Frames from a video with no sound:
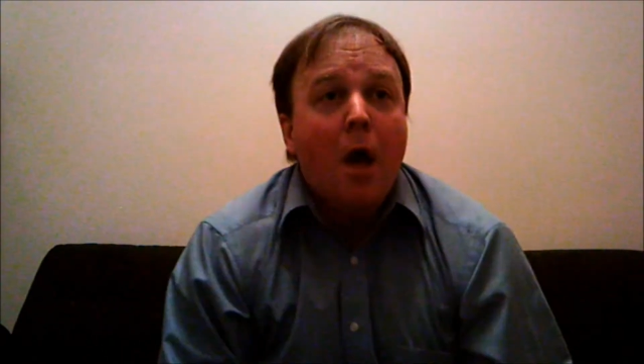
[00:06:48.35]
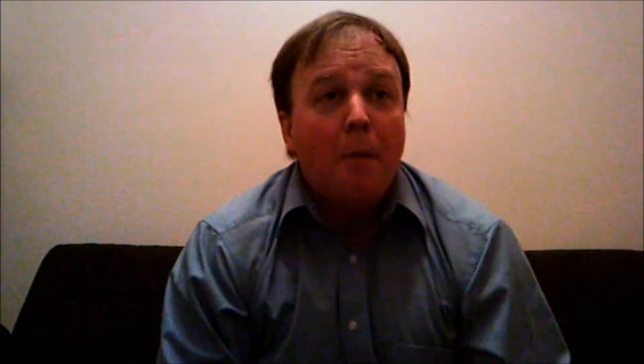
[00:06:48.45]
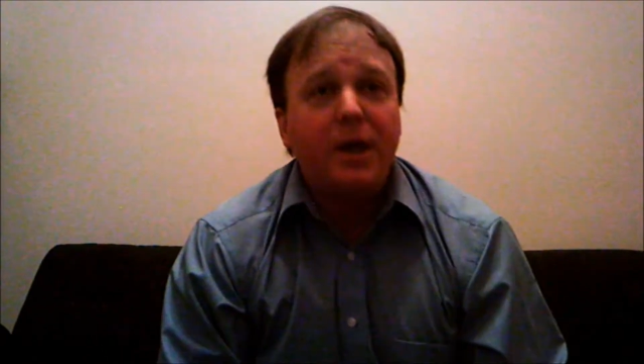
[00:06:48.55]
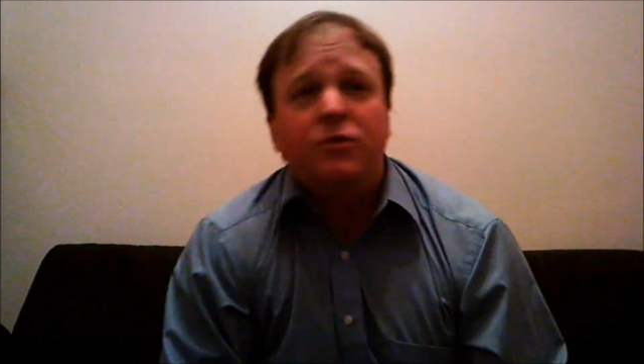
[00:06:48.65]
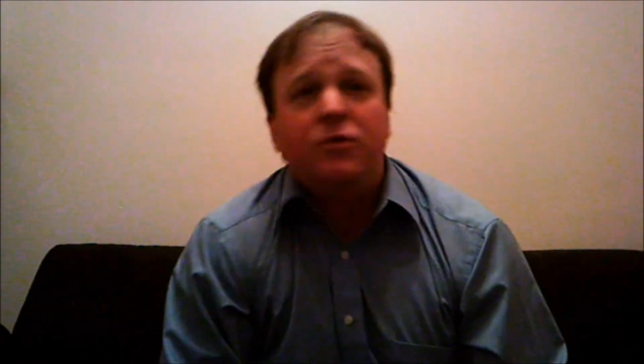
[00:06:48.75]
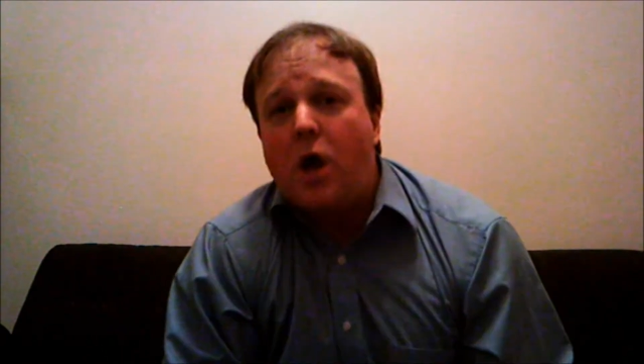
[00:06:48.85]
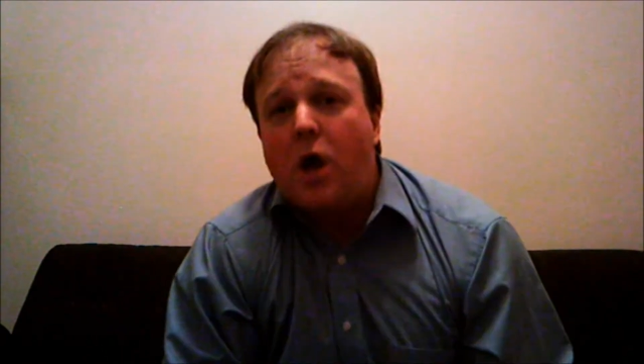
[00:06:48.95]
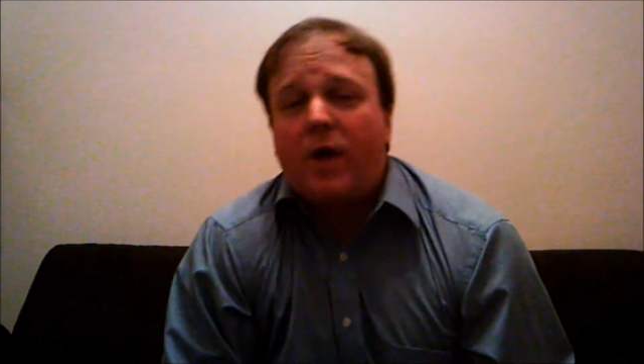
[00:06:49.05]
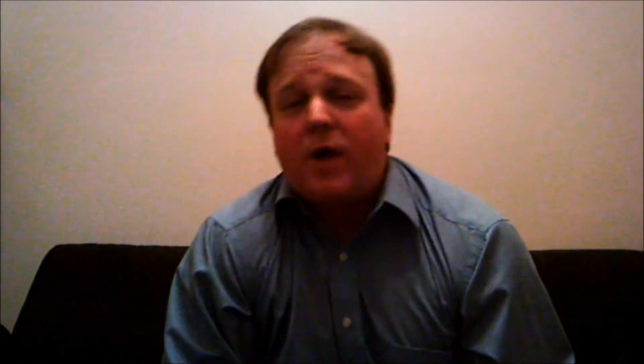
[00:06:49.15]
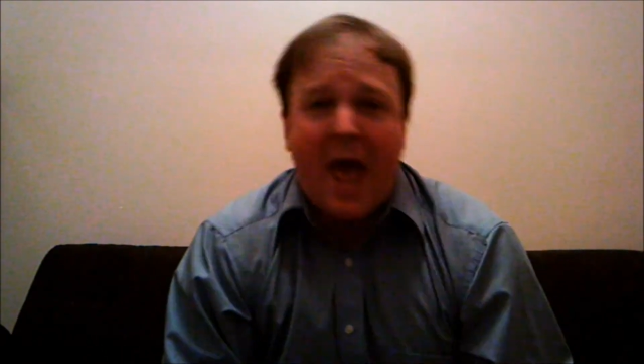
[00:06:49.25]
But you
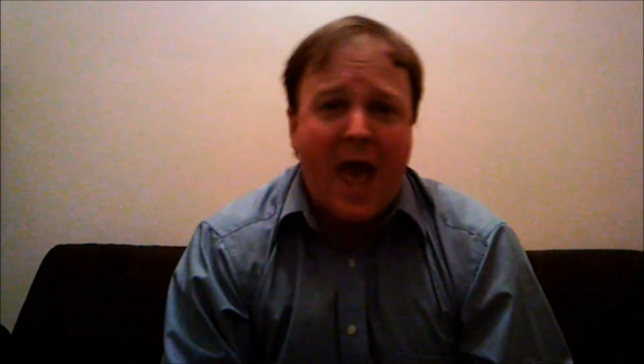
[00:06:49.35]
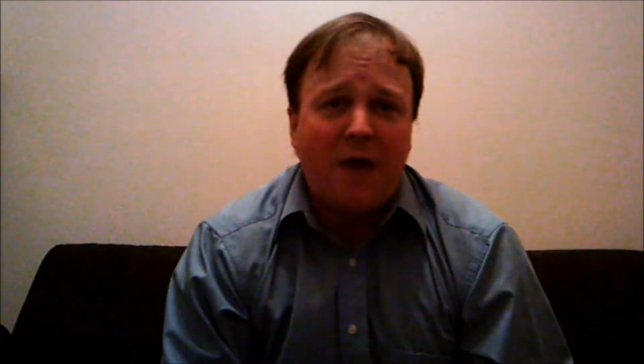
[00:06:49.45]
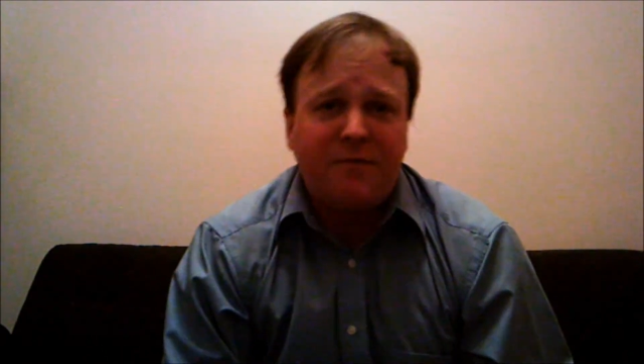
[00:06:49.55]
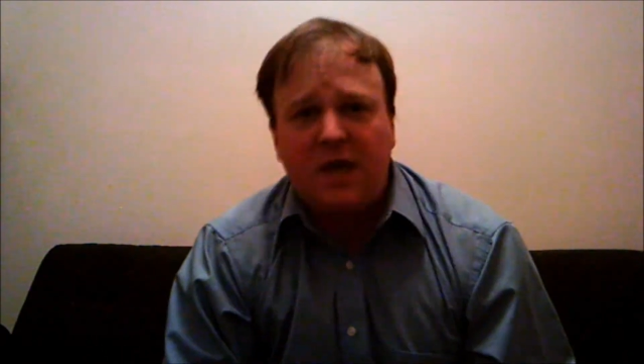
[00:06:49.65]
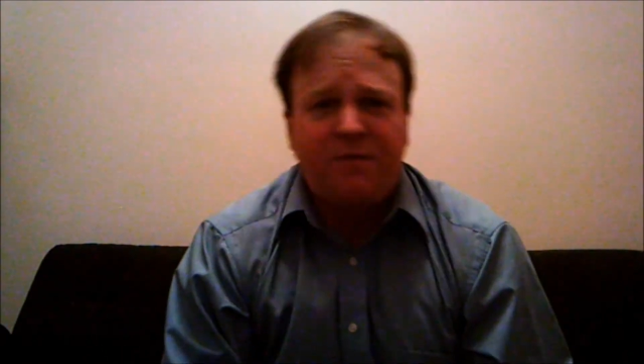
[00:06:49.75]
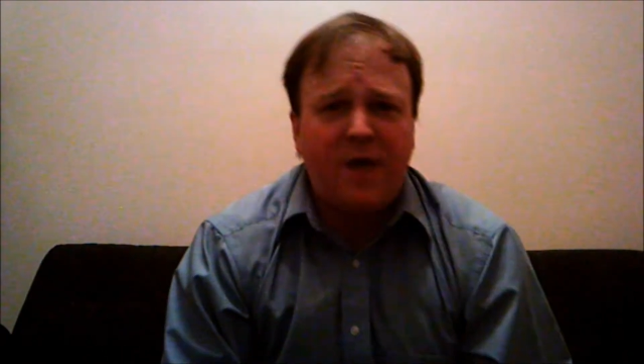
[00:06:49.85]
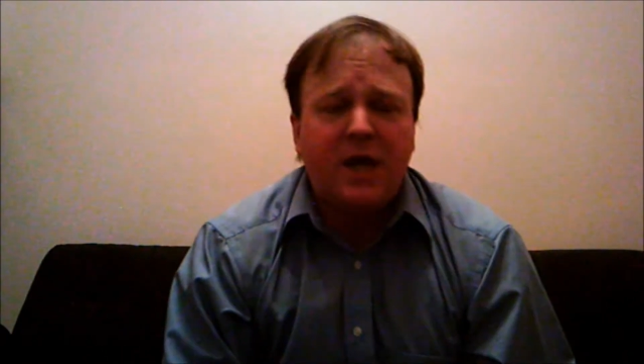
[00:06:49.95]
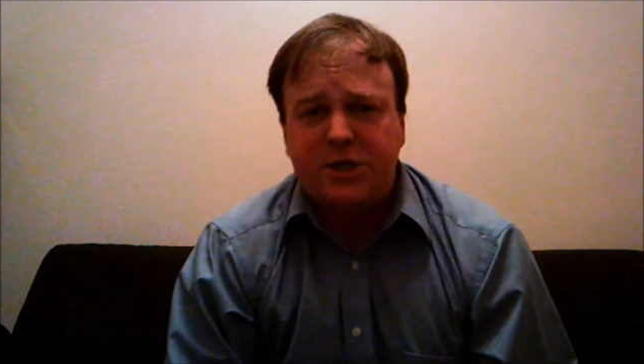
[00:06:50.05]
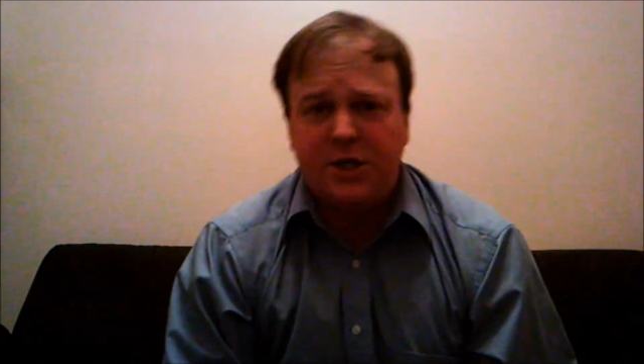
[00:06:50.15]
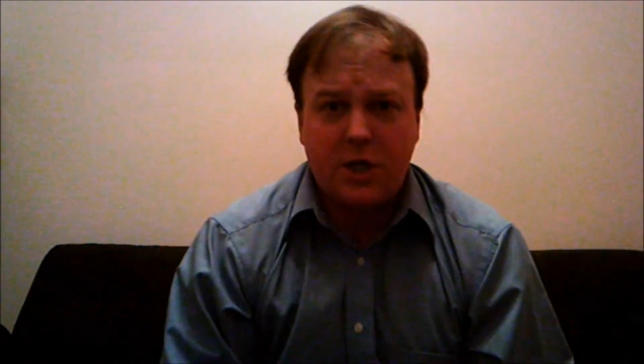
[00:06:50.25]
don't have the
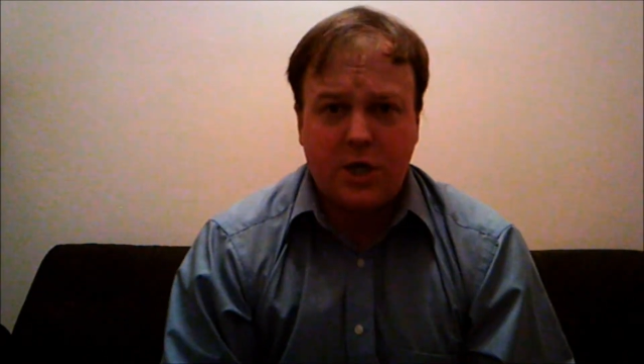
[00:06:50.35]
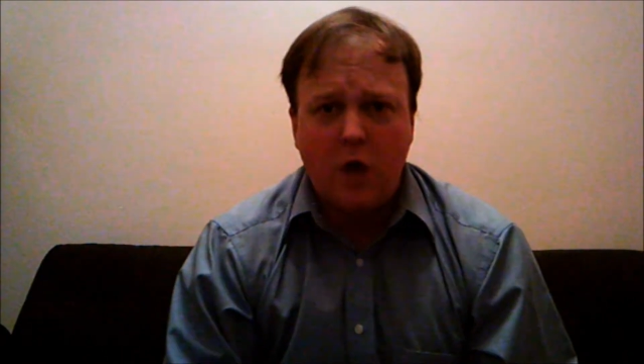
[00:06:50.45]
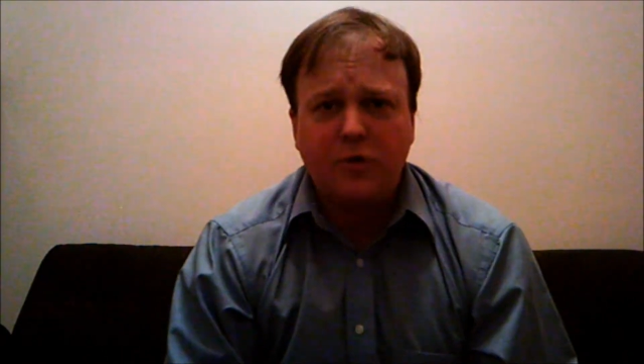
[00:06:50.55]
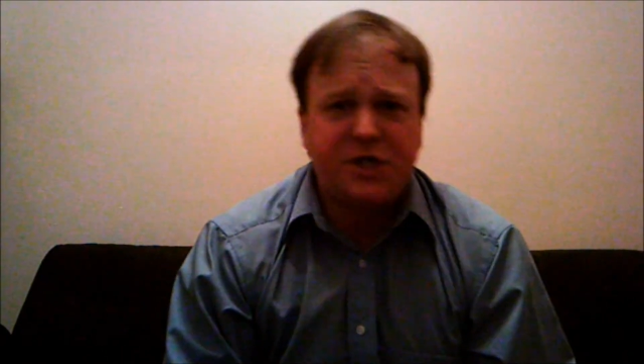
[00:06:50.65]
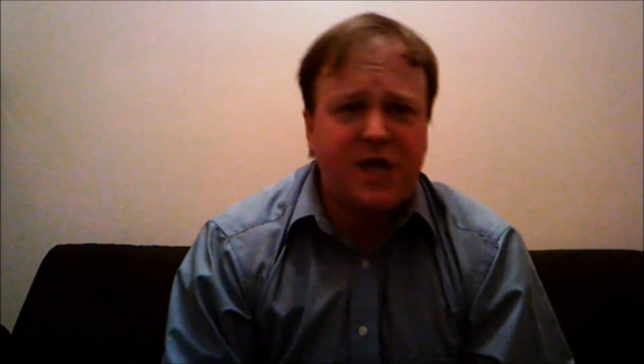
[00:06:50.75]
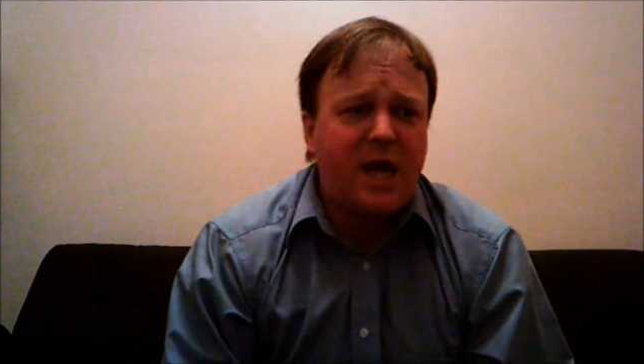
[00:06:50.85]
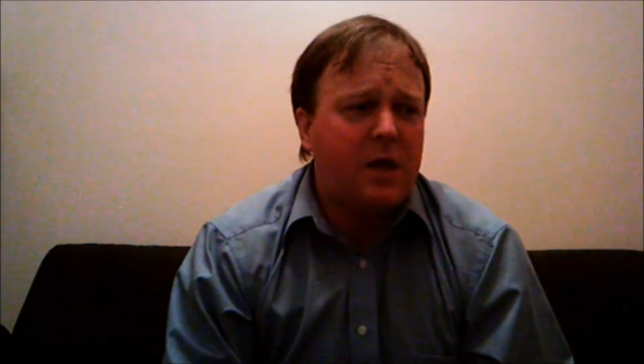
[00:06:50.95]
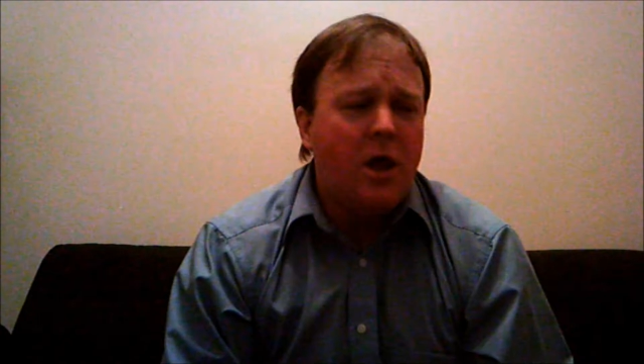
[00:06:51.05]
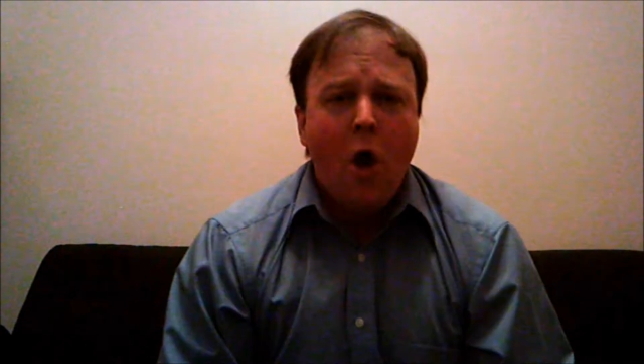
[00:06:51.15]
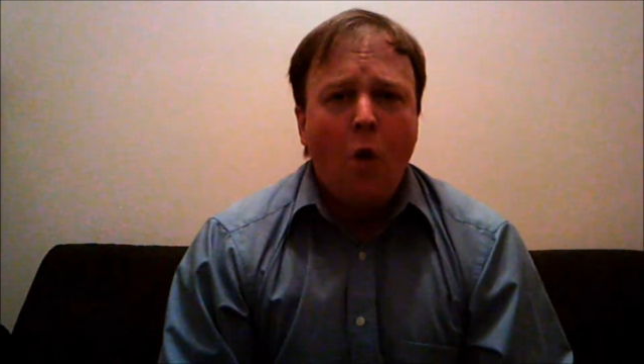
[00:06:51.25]
advantage of negotiating